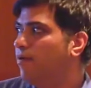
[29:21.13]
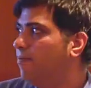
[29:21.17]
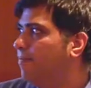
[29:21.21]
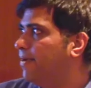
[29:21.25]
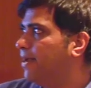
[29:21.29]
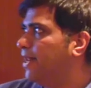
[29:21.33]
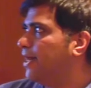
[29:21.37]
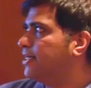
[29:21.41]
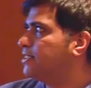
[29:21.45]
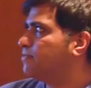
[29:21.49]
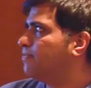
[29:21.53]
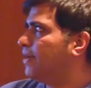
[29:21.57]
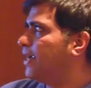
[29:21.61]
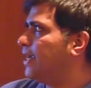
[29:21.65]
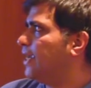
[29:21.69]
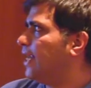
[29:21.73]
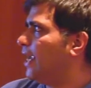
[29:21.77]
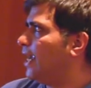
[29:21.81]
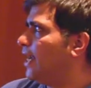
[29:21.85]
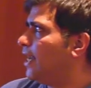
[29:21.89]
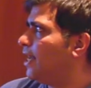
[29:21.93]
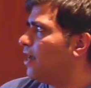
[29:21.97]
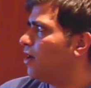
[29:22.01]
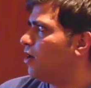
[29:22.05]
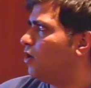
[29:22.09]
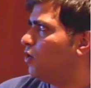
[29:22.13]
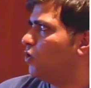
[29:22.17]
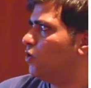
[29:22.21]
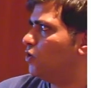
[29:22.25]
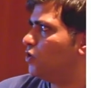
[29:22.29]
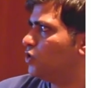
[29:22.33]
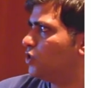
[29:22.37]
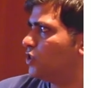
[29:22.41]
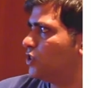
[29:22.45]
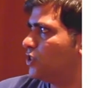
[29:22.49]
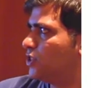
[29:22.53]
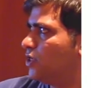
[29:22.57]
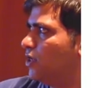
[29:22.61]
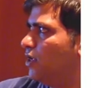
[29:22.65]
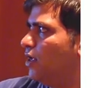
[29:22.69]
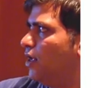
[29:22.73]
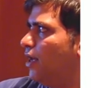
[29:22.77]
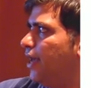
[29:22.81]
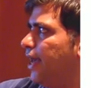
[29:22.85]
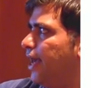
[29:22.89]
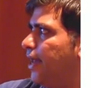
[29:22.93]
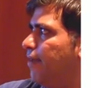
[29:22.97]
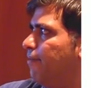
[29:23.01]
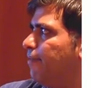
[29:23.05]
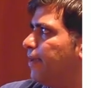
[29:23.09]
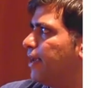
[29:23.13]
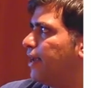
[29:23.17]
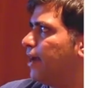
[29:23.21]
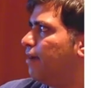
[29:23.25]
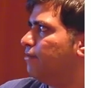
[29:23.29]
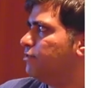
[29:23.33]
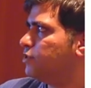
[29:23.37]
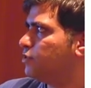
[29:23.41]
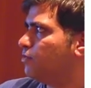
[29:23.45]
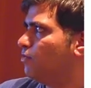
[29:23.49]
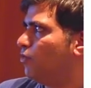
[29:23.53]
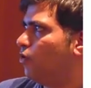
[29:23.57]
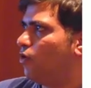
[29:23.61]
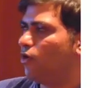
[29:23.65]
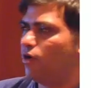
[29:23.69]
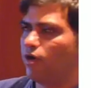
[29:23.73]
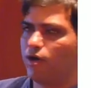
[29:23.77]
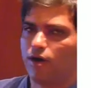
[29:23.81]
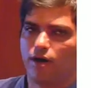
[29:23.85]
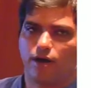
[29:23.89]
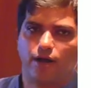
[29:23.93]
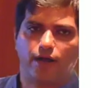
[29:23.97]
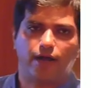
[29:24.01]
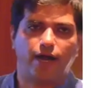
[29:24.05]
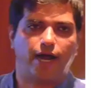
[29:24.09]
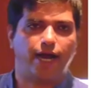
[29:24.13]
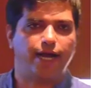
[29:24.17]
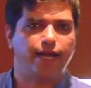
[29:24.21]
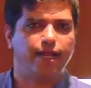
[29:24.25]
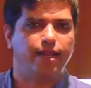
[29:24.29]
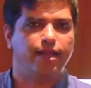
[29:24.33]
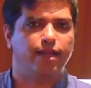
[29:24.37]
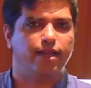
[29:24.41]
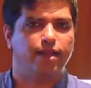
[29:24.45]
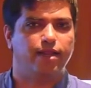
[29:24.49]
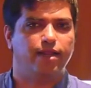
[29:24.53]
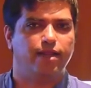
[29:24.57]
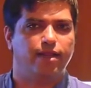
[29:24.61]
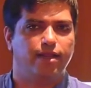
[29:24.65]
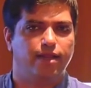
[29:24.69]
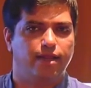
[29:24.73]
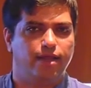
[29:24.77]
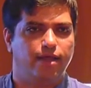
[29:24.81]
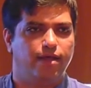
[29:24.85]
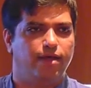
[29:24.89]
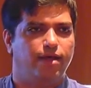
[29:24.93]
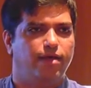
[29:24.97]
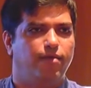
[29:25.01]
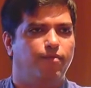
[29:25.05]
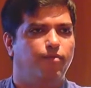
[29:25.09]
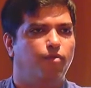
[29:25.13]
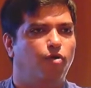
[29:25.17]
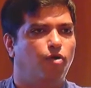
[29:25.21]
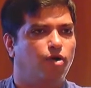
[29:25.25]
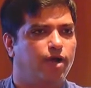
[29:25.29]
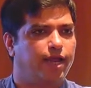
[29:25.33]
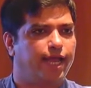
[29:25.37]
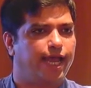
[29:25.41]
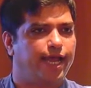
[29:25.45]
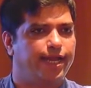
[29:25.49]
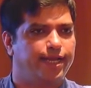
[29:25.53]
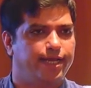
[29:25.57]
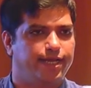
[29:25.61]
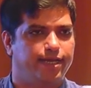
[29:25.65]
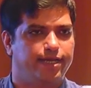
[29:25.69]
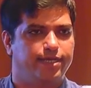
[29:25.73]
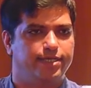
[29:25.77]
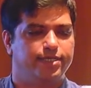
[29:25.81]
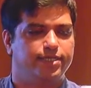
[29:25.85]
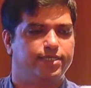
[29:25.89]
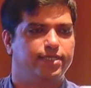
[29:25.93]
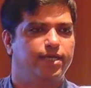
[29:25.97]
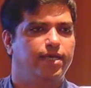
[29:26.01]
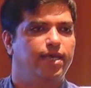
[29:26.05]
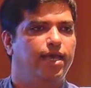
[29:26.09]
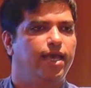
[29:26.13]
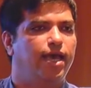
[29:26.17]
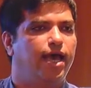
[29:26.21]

but as my data goes and becomes more cardinal, uh, more categories,